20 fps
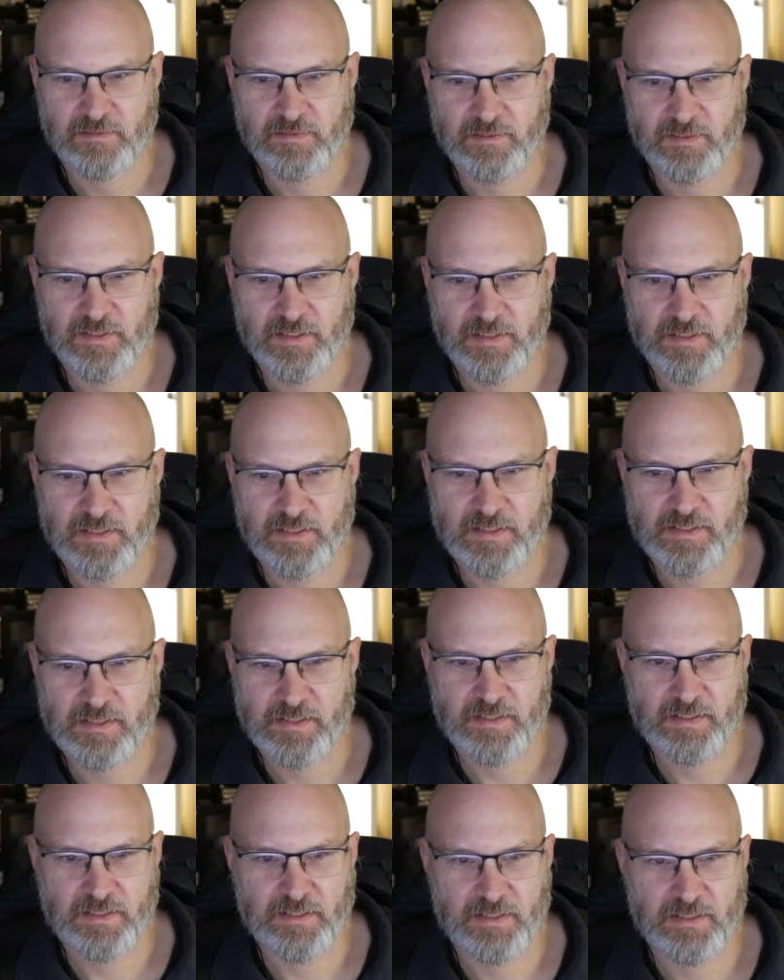Is
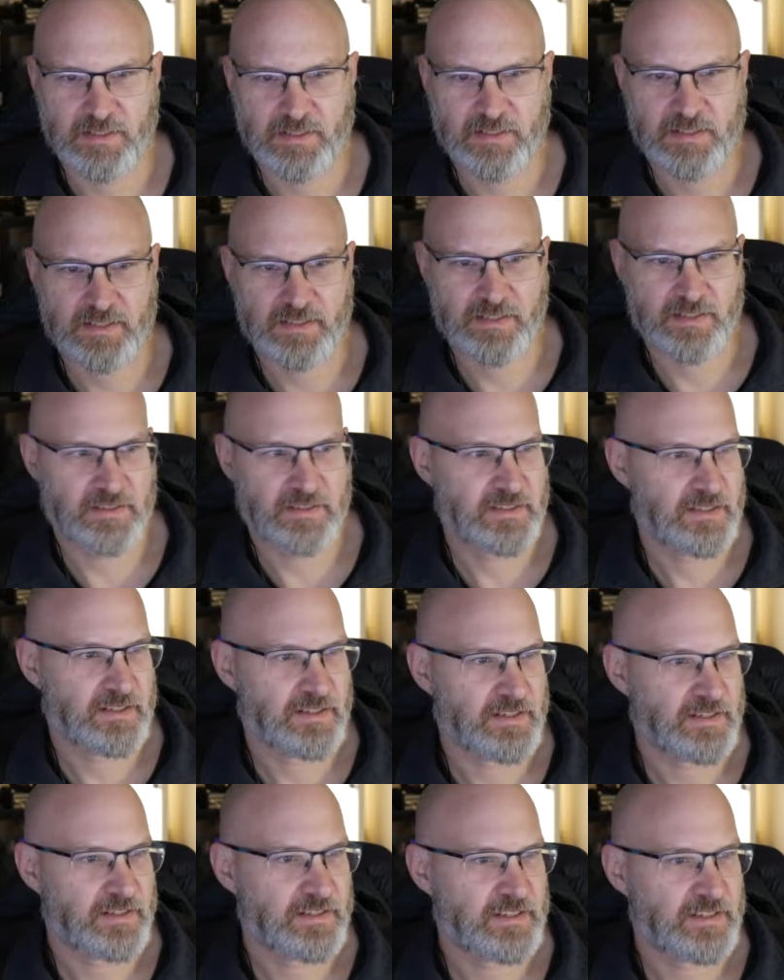this, yeah,
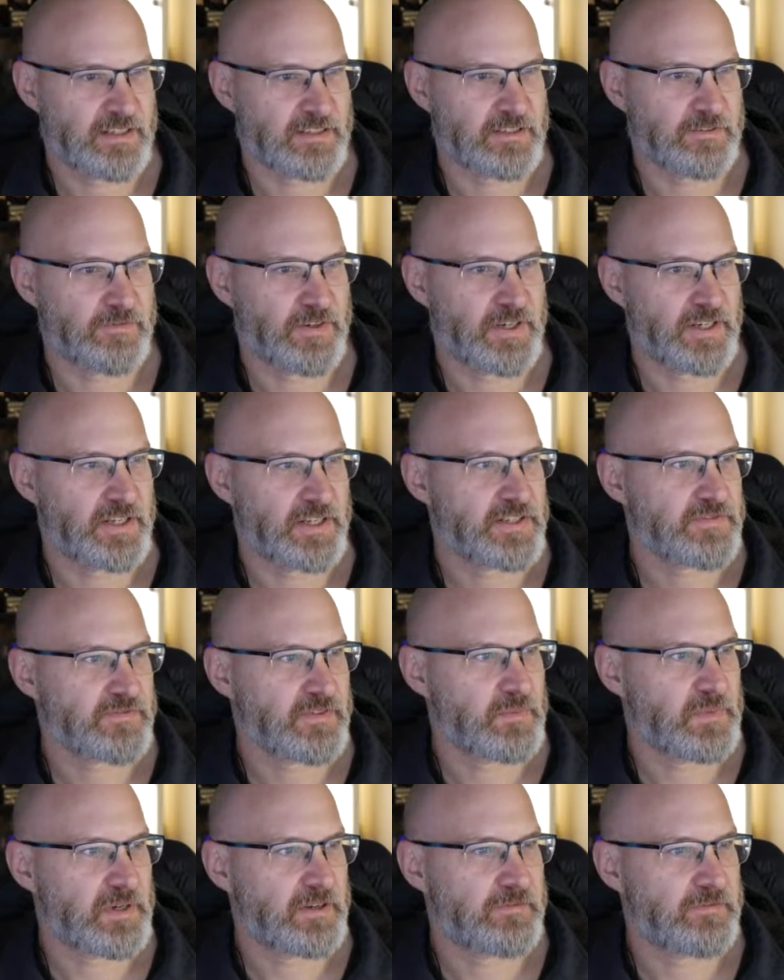I don't think the photos
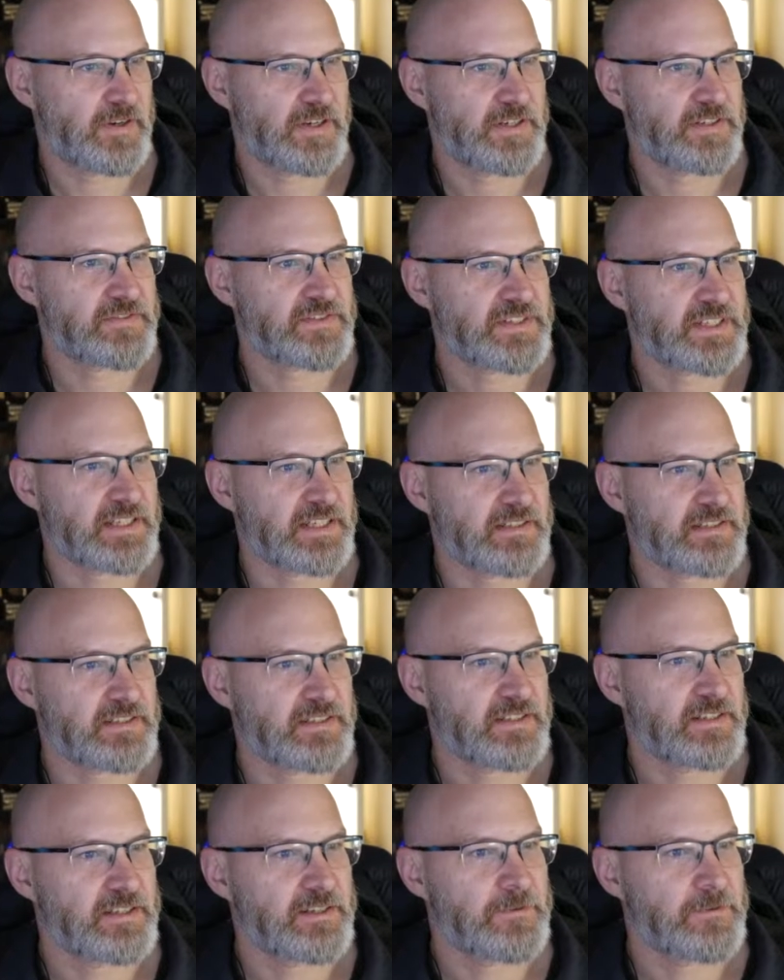from my phone have synced,
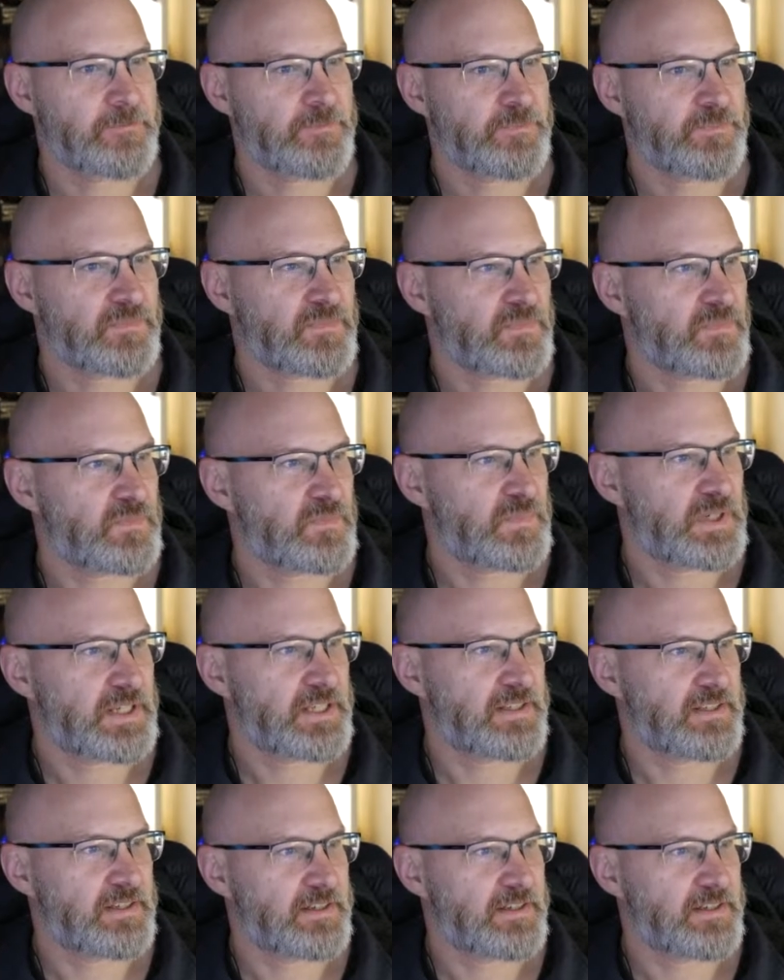but